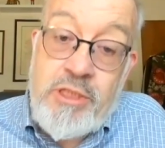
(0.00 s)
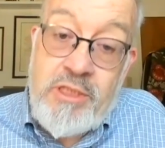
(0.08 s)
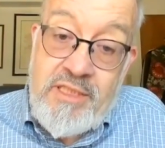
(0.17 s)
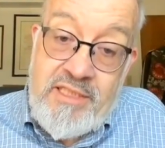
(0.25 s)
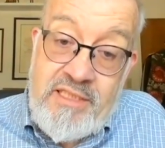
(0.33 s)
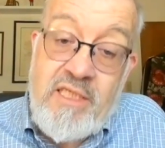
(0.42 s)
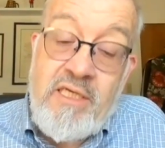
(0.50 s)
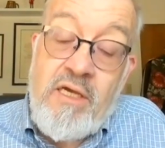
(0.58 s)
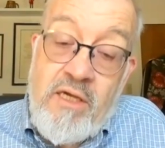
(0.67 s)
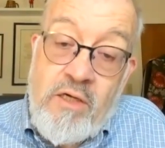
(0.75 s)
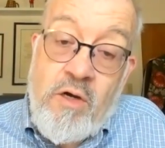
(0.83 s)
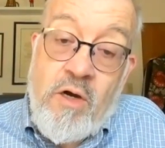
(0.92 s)
actually
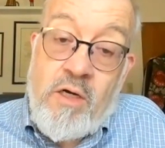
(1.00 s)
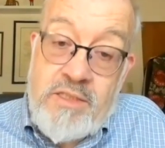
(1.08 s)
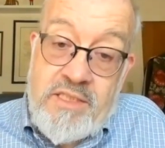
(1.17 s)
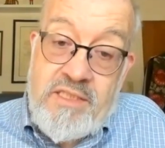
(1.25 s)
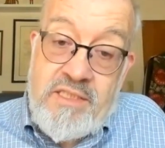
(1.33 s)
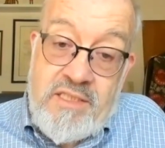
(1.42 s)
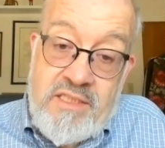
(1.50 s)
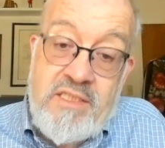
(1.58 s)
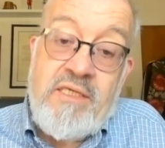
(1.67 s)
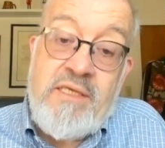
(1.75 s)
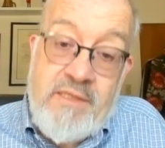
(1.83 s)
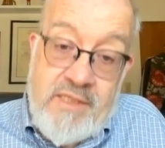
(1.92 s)

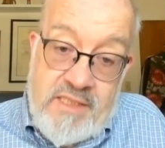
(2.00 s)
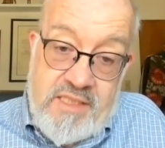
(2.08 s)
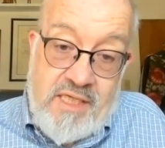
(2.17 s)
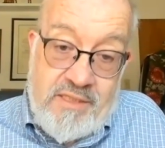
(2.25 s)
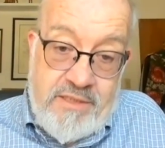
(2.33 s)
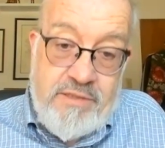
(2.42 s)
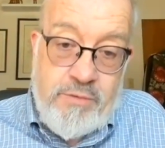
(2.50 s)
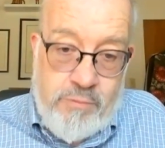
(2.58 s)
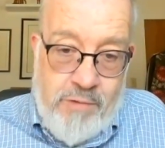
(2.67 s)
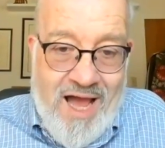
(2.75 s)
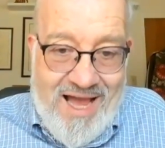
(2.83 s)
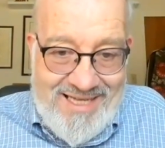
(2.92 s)
causes the sun
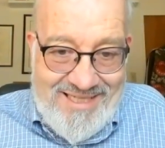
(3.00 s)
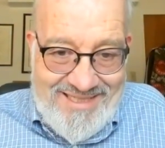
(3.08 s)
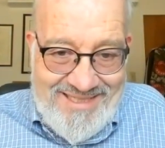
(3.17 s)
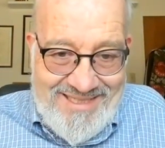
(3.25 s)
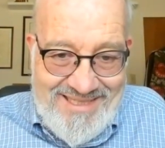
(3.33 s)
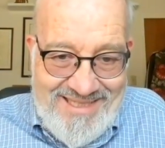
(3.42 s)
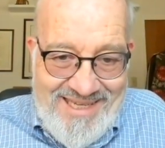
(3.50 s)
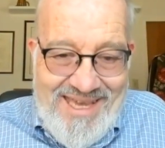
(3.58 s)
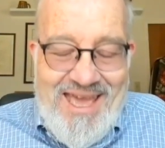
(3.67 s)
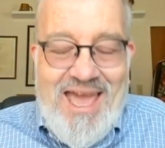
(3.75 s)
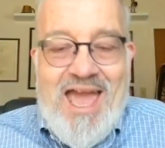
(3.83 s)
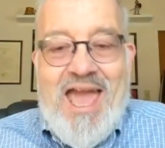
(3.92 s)
to rise.
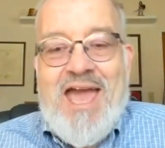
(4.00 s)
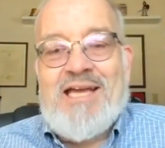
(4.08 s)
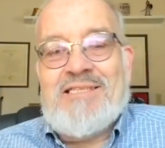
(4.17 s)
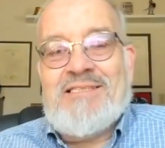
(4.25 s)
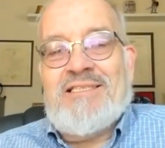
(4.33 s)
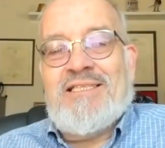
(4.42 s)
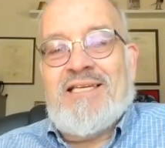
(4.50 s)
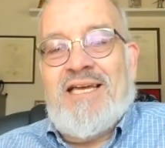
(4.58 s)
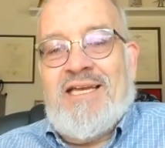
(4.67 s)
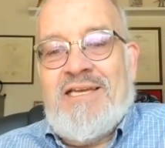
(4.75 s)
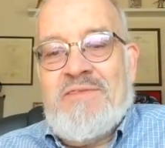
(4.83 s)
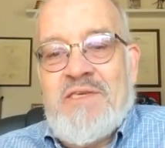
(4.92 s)
And
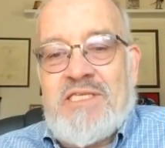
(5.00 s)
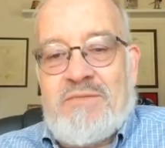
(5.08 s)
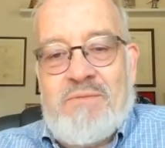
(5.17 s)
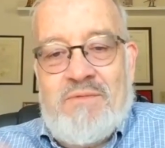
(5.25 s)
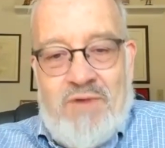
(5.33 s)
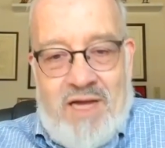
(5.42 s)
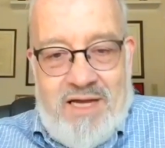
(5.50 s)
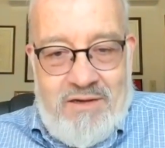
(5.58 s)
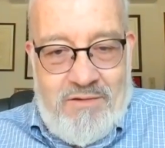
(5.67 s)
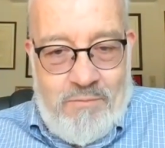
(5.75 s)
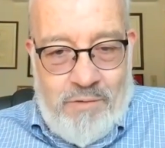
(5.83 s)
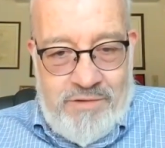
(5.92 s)
uh, in this
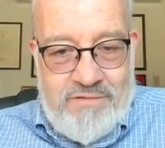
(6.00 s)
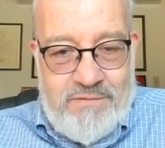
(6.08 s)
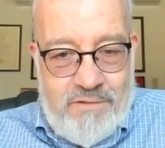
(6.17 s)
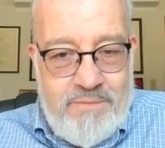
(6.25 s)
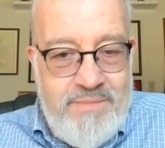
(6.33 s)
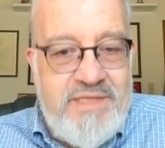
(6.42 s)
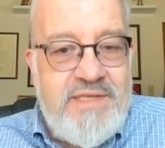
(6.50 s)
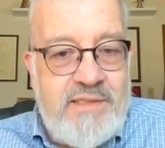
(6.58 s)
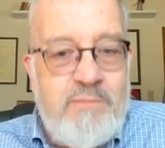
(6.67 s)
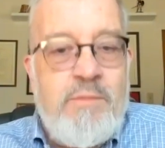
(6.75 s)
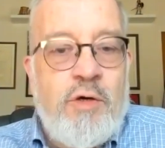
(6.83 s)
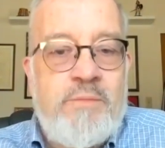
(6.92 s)
uh, wonderful
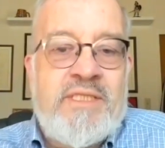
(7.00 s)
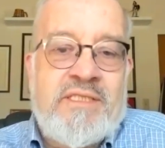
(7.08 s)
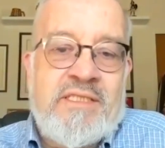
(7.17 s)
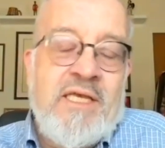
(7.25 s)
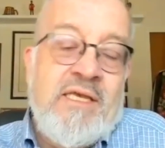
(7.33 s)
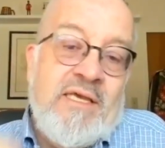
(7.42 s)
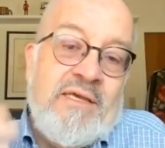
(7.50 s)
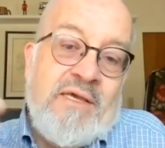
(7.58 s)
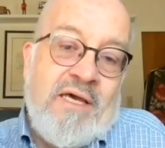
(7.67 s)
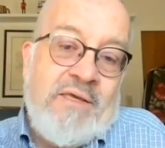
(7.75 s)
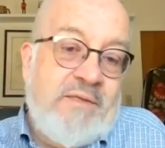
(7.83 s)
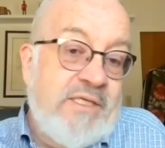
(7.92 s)
mythic moment,
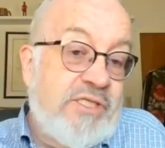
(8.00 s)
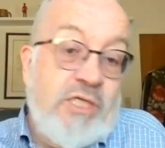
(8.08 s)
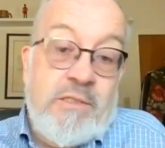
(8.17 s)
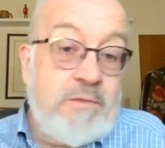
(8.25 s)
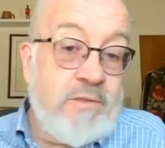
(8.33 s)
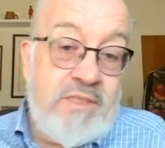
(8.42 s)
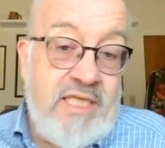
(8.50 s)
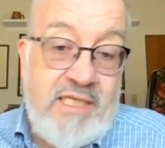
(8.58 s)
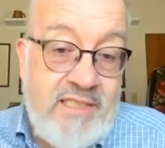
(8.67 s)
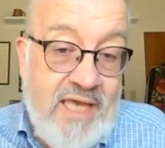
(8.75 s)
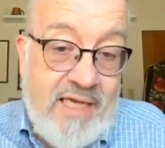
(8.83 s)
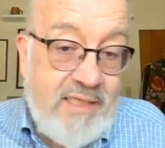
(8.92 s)
uh, the children
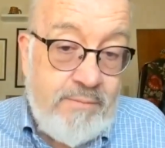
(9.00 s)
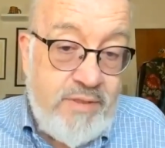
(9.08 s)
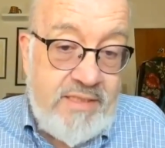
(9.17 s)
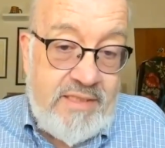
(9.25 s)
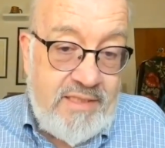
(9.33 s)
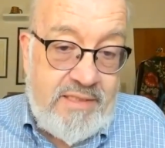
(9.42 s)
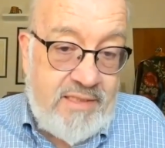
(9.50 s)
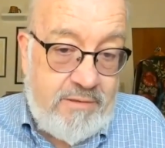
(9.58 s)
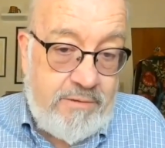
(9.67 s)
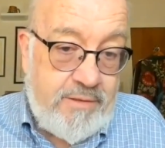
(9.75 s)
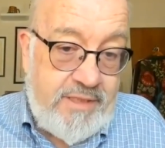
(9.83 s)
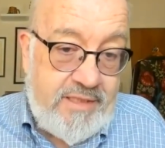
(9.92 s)
take that completely
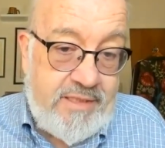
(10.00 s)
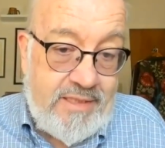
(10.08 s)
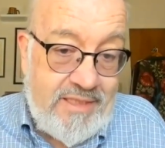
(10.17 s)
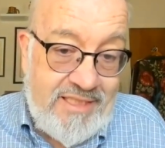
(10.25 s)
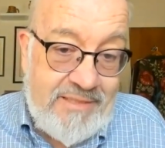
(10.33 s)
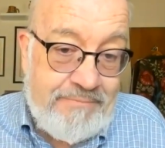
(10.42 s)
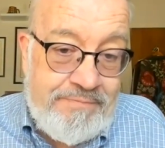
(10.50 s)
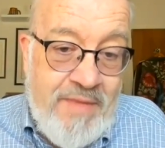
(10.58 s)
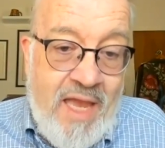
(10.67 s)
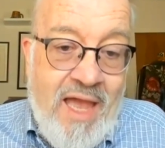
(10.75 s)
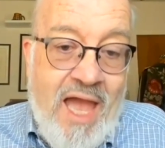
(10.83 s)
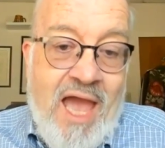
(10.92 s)
seriously.